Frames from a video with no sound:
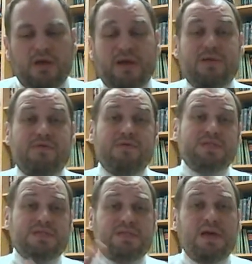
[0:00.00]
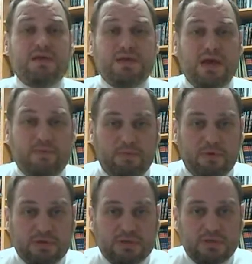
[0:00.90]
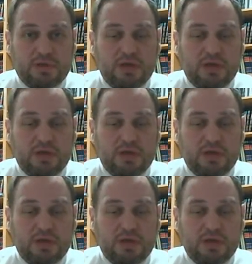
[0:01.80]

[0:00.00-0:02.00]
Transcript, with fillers: And then there's the second type of person.